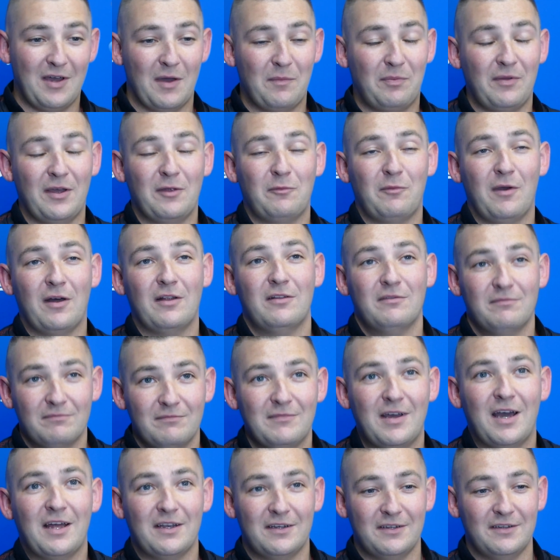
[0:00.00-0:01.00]
played well,
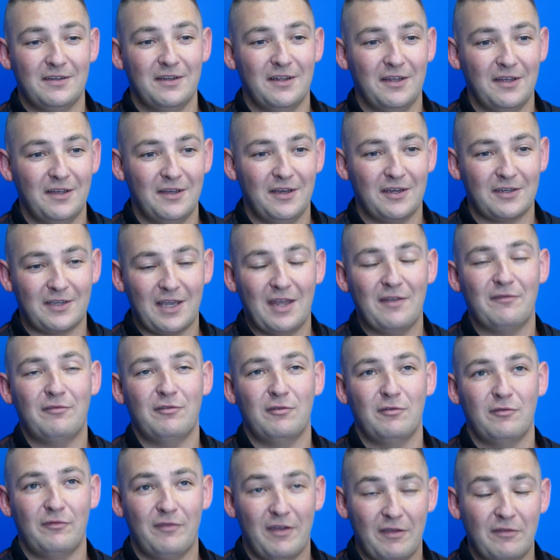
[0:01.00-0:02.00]
and I came
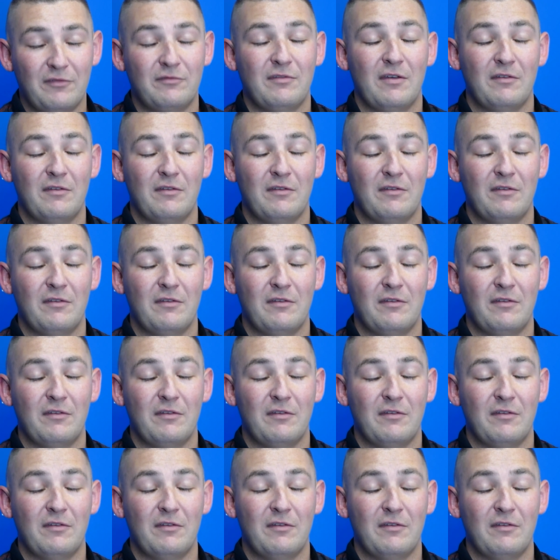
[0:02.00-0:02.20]
through a very,